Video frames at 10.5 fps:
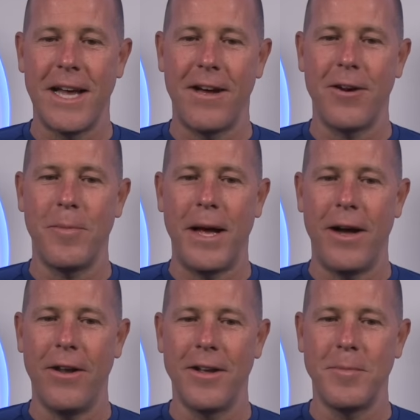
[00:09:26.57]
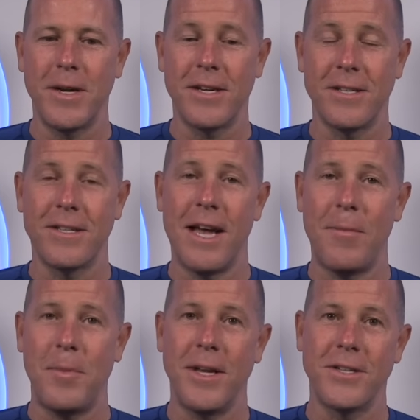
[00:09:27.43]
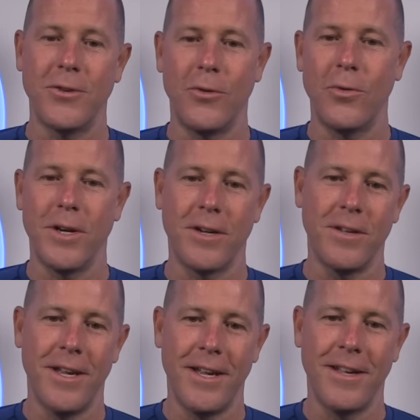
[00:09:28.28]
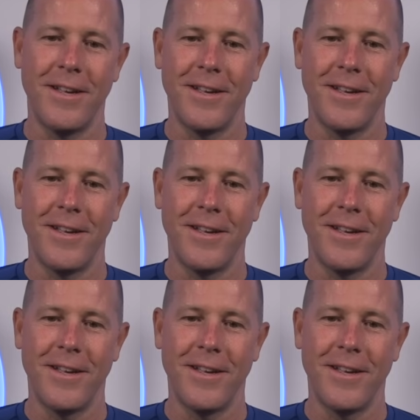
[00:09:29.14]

out about it because it's happening so quickly.